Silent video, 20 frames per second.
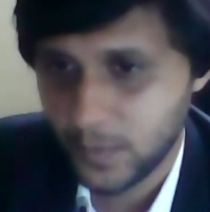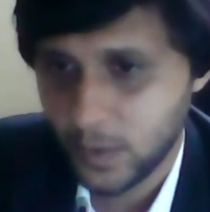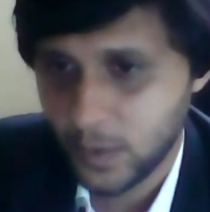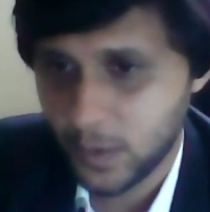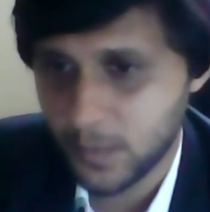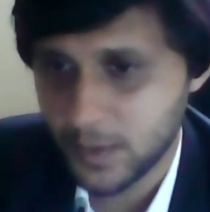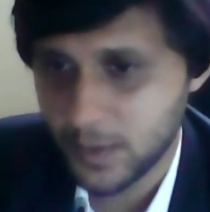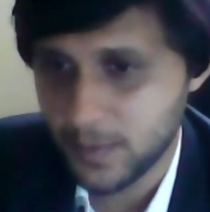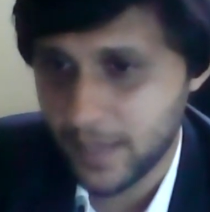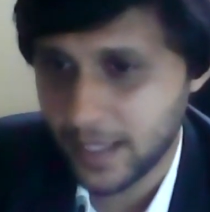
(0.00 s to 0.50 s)

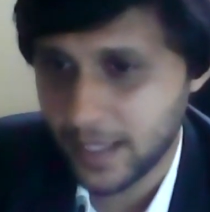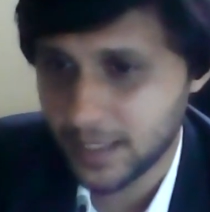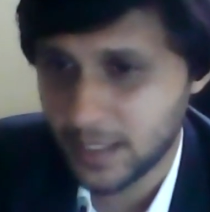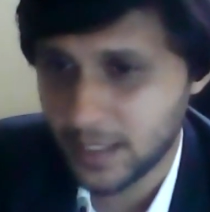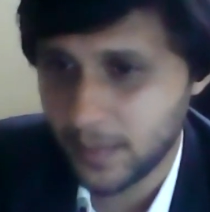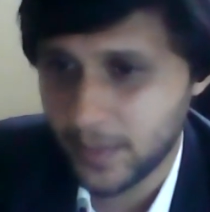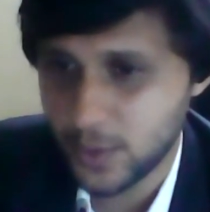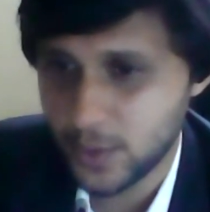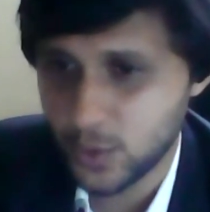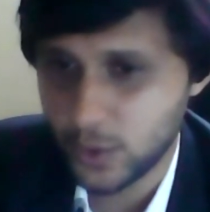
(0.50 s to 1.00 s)
How much max
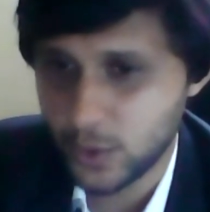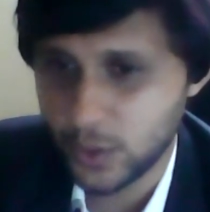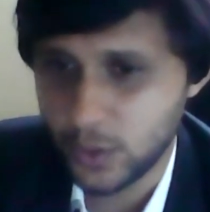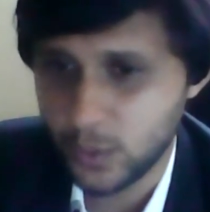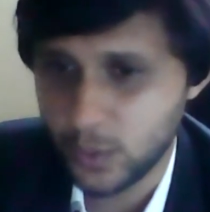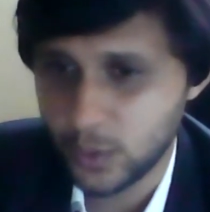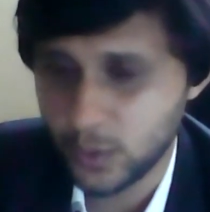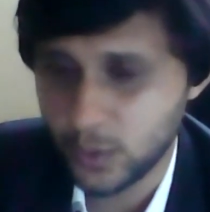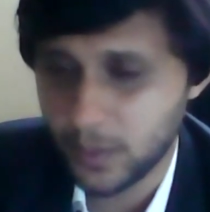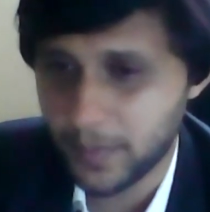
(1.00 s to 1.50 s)
time I should
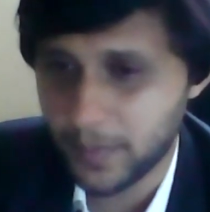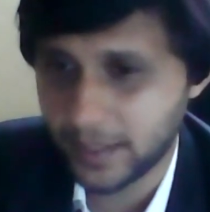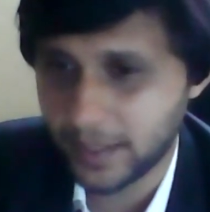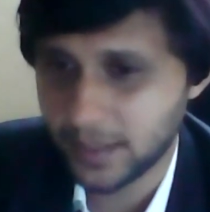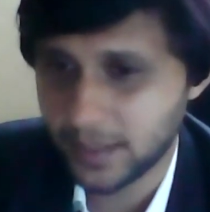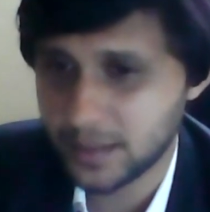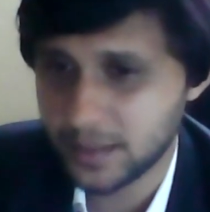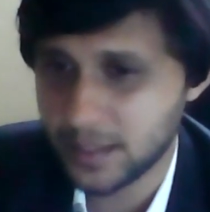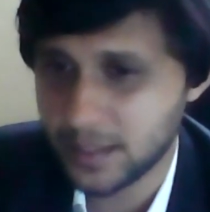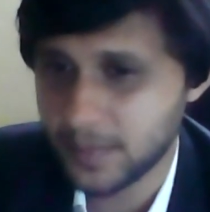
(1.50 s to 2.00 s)
give to a
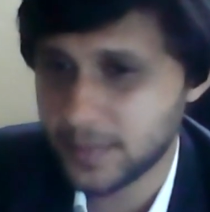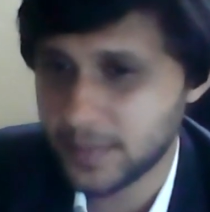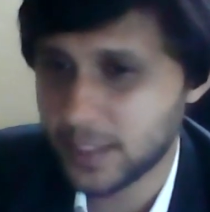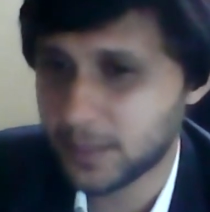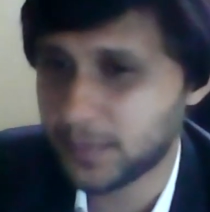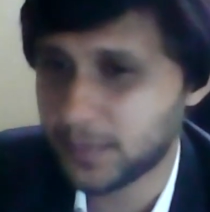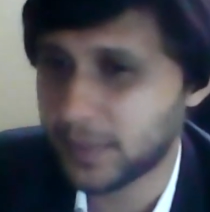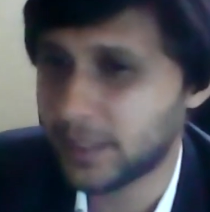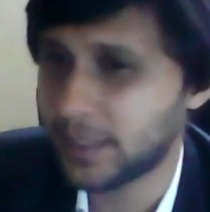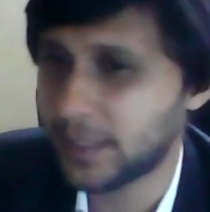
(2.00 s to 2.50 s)
practical
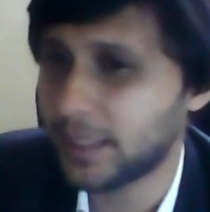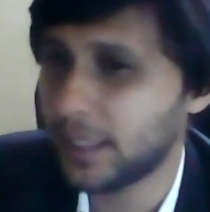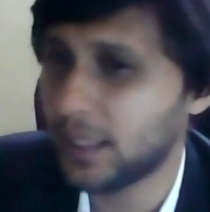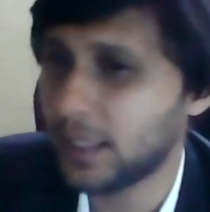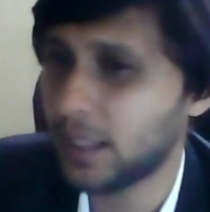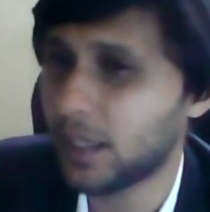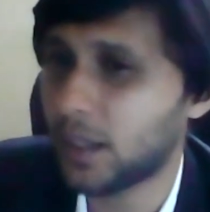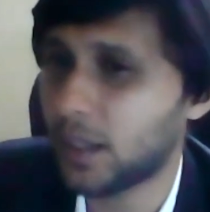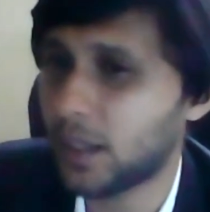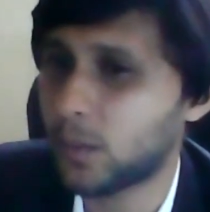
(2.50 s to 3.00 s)
subject per
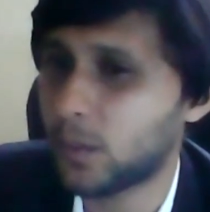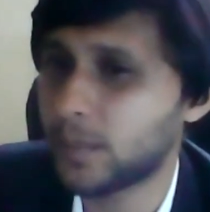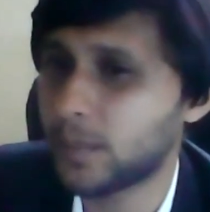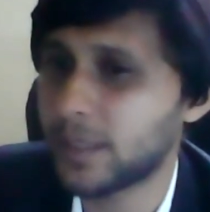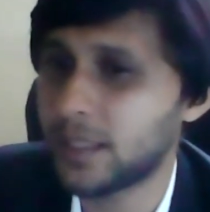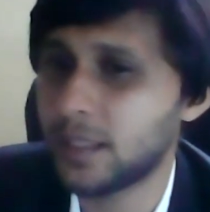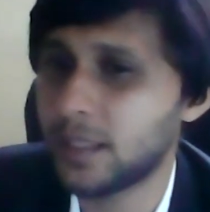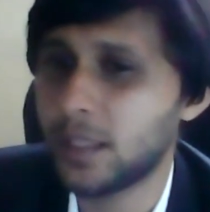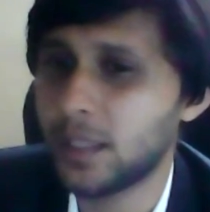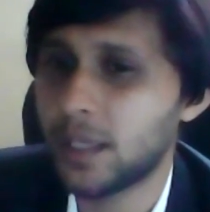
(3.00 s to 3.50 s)
day? How
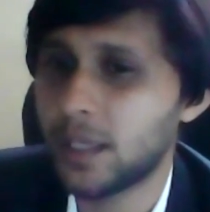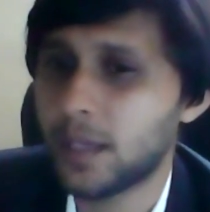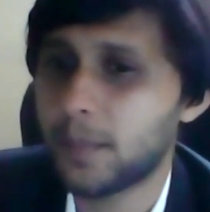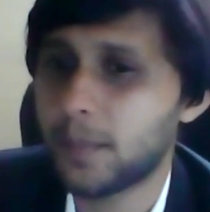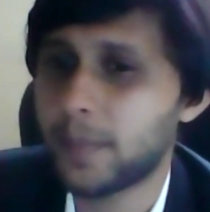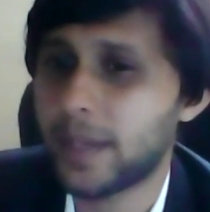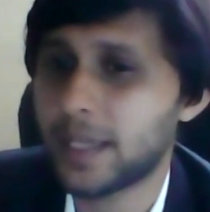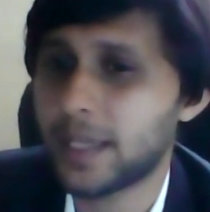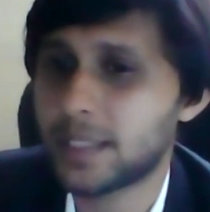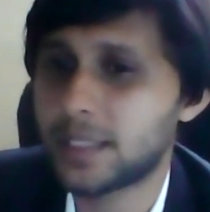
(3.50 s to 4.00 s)
many
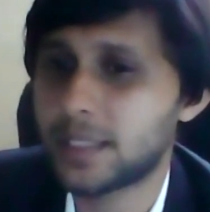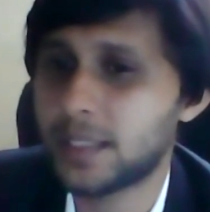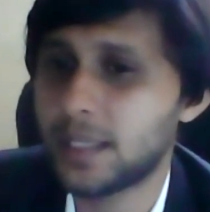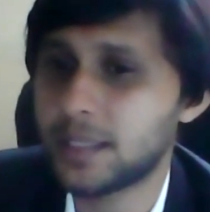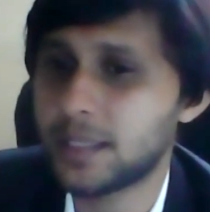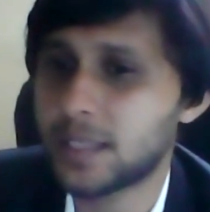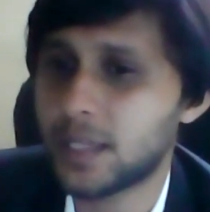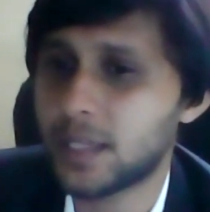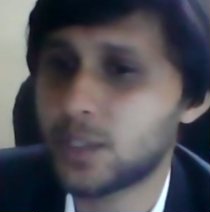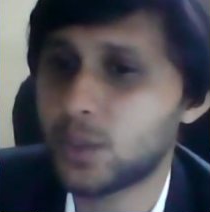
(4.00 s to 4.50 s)
max
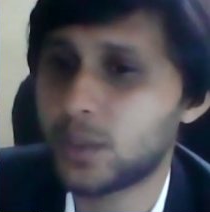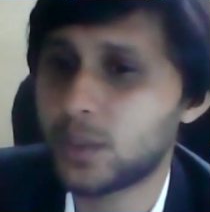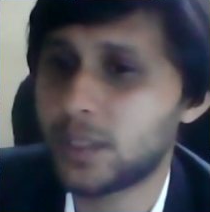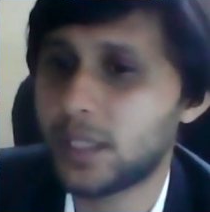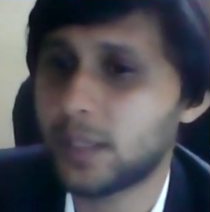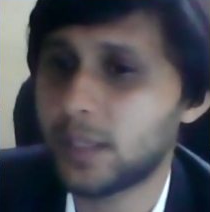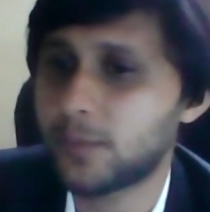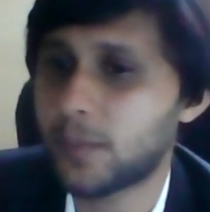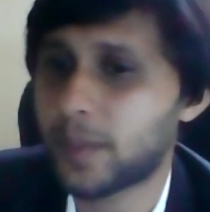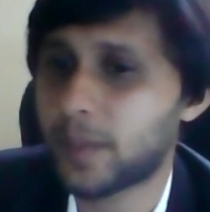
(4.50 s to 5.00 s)
days I should
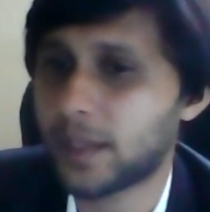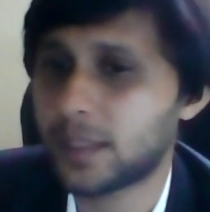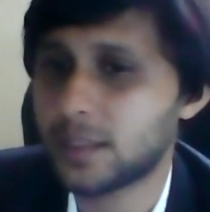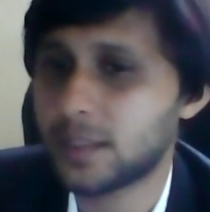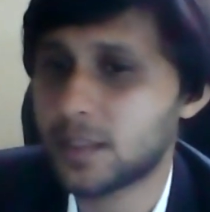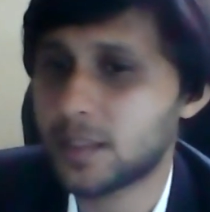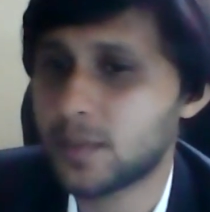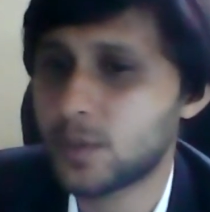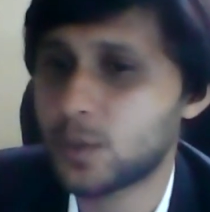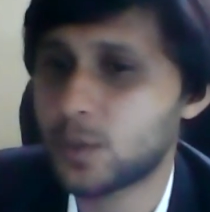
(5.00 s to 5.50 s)
take for
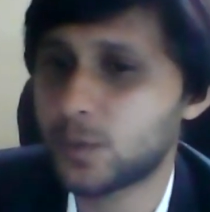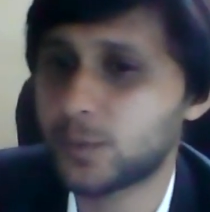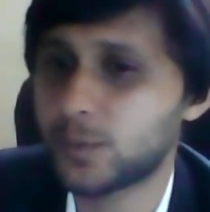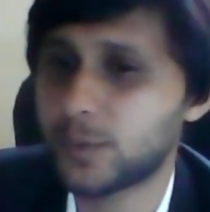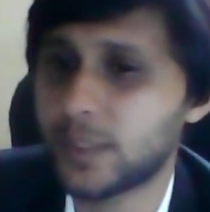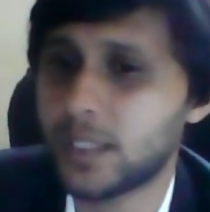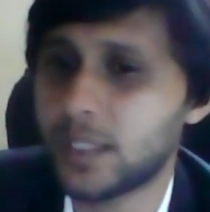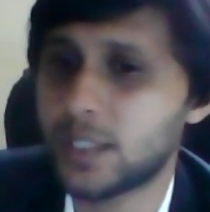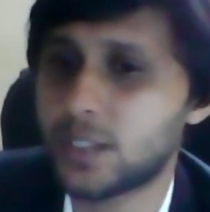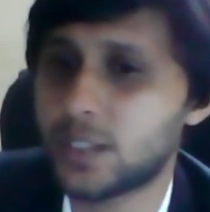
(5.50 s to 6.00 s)
practical subjects to
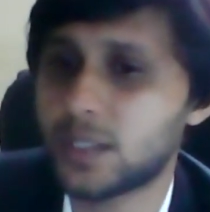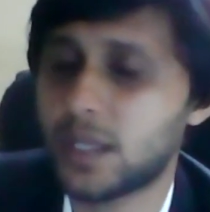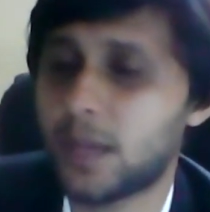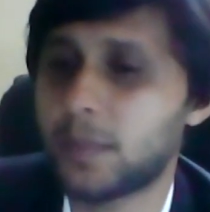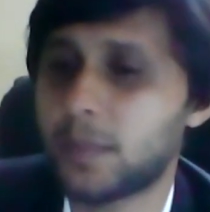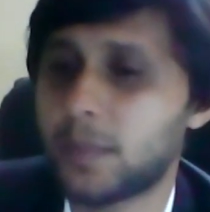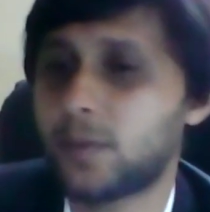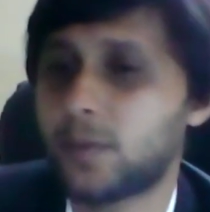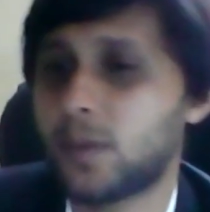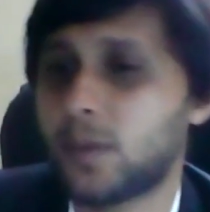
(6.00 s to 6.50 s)
finish?
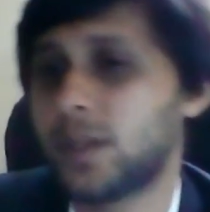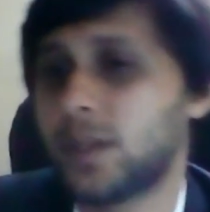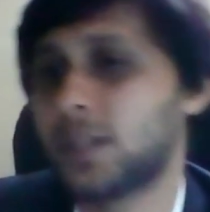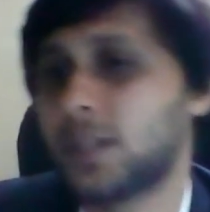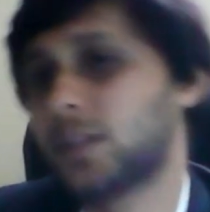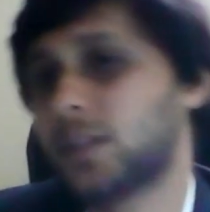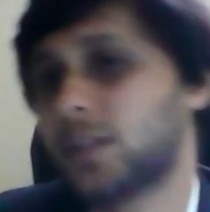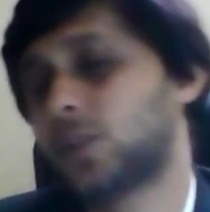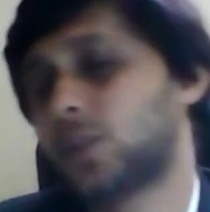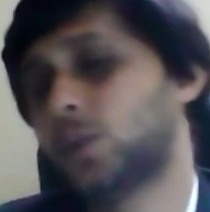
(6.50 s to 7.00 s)
I'm a
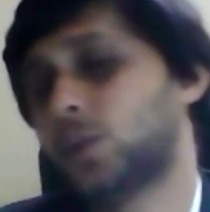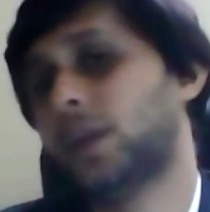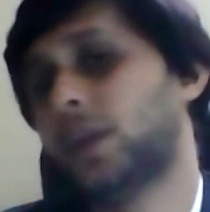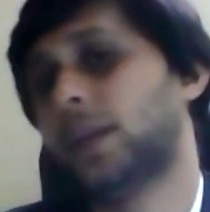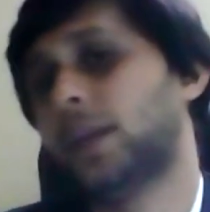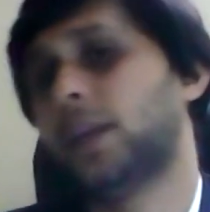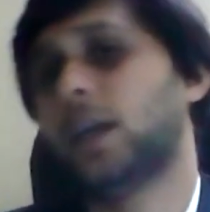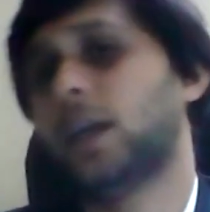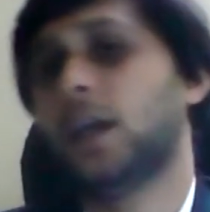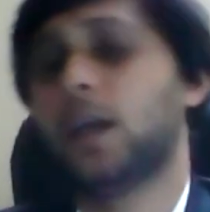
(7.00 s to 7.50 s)
foundation
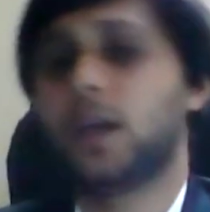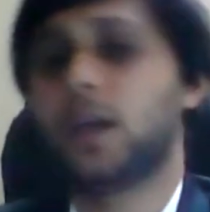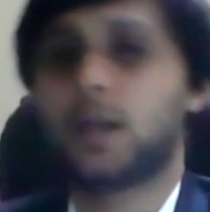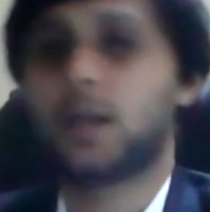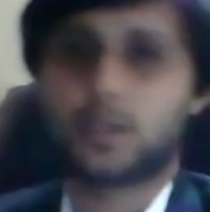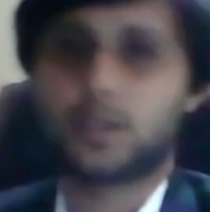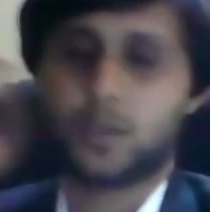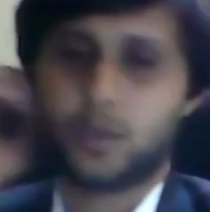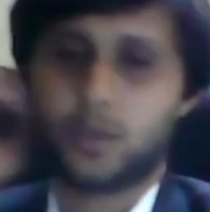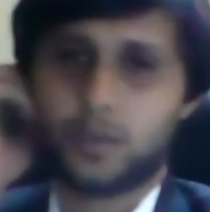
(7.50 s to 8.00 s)
student.
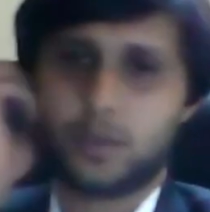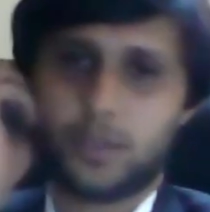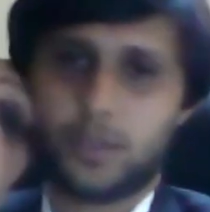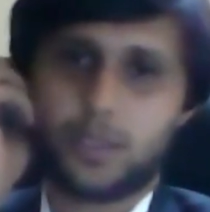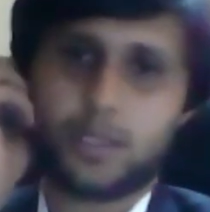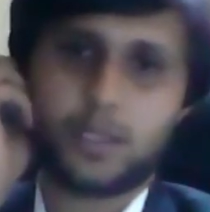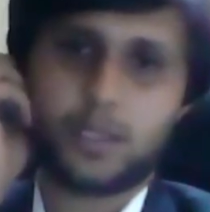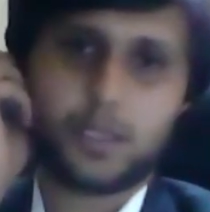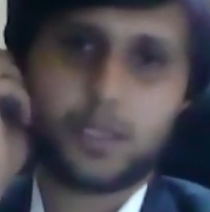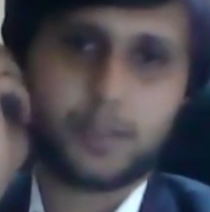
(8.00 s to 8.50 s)

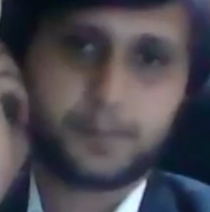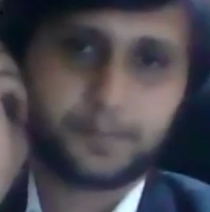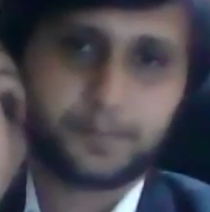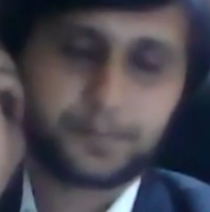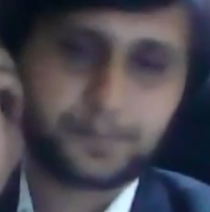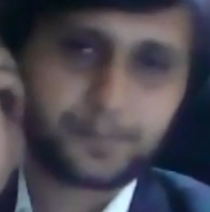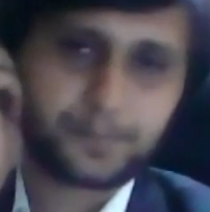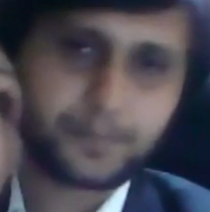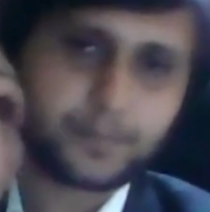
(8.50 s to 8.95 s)
So